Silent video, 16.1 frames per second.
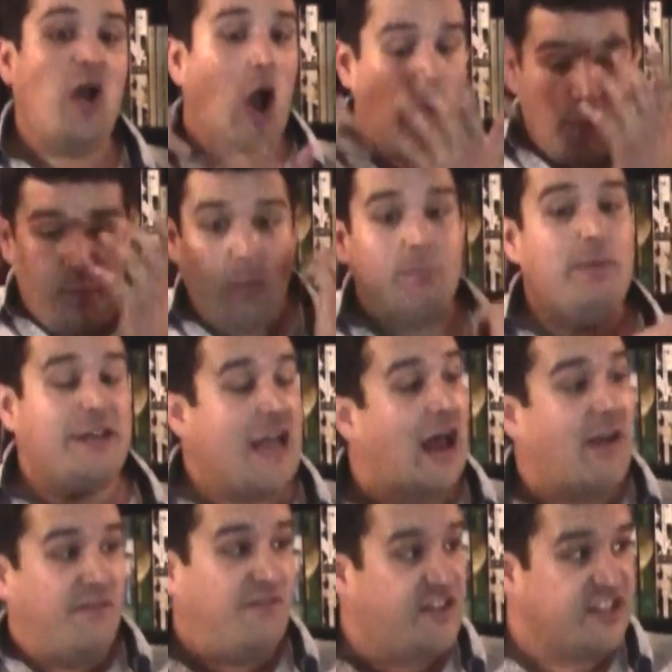Uh, but
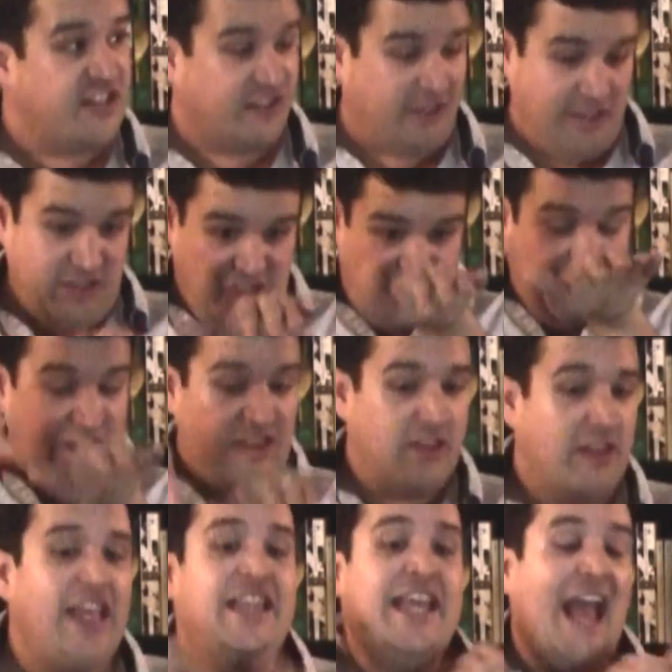not physically, just
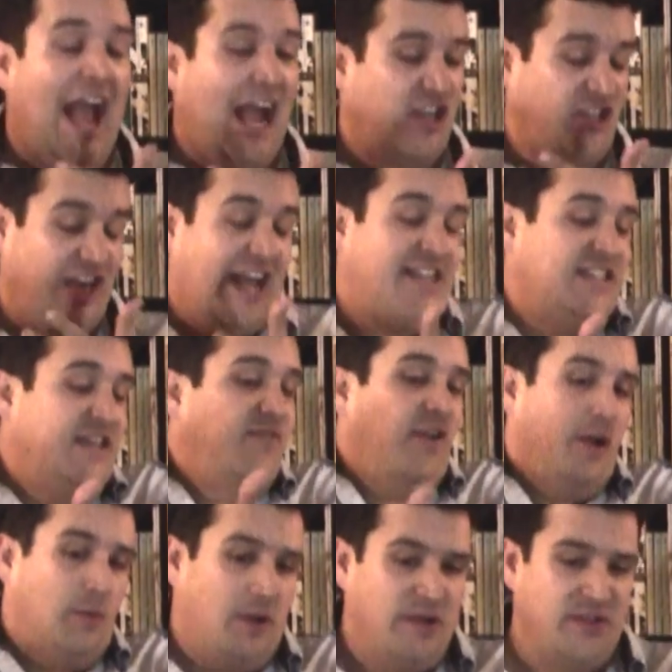in in the action, as
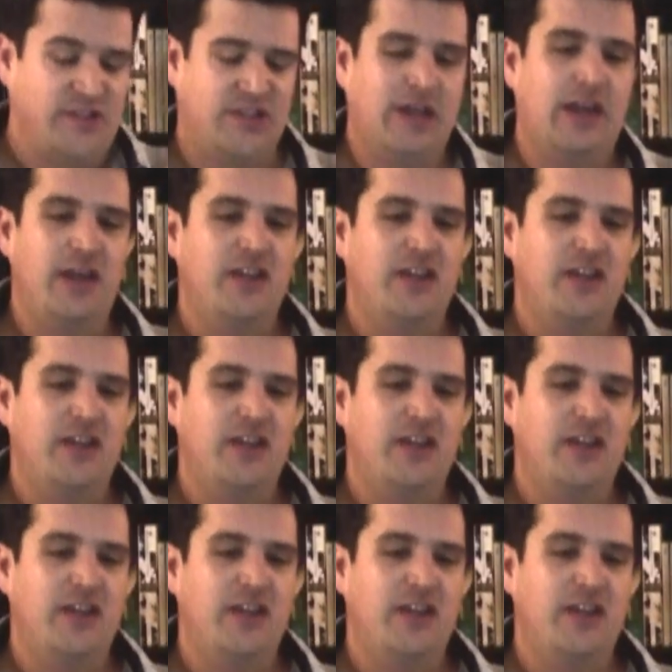if I was.